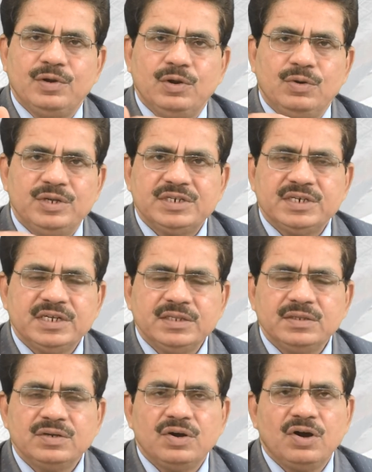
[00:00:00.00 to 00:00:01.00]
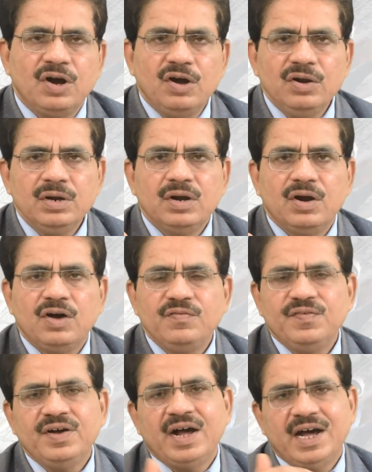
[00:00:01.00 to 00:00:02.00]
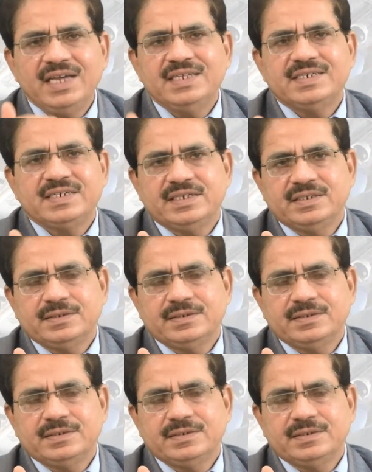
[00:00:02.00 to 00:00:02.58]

low strength or of high strength.